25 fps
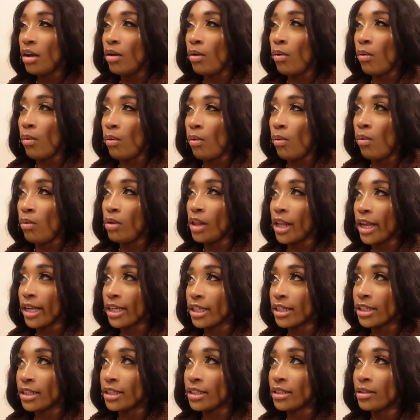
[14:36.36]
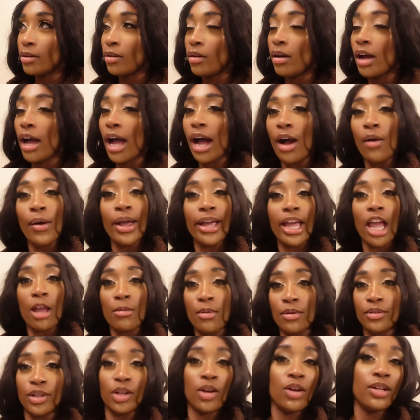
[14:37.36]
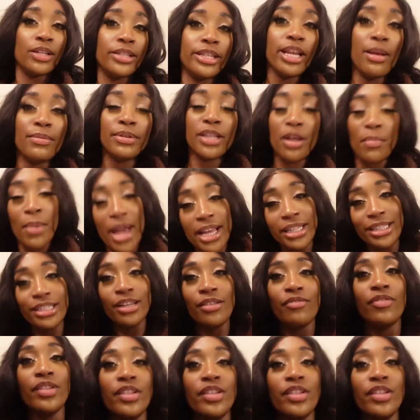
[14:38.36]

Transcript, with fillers: all like uh, how I came up with the concept. So I might do a